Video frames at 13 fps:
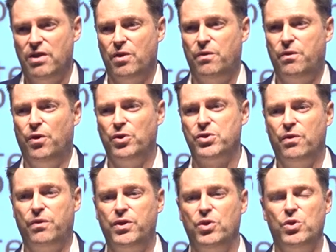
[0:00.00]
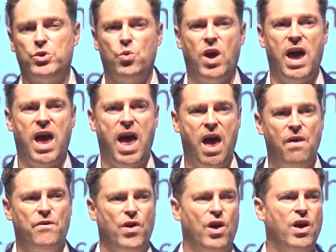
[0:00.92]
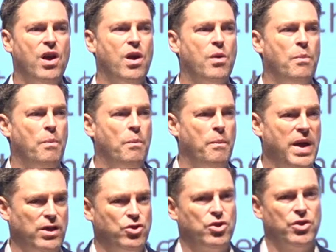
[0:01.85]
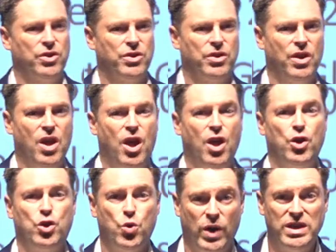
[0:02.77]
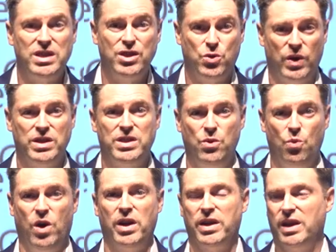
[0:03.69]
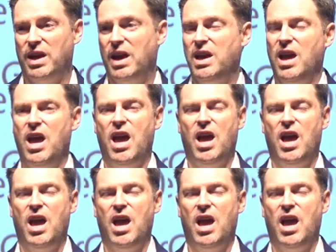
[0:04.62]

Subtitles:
that fossil fuels were ever mentioned. 2021, okay?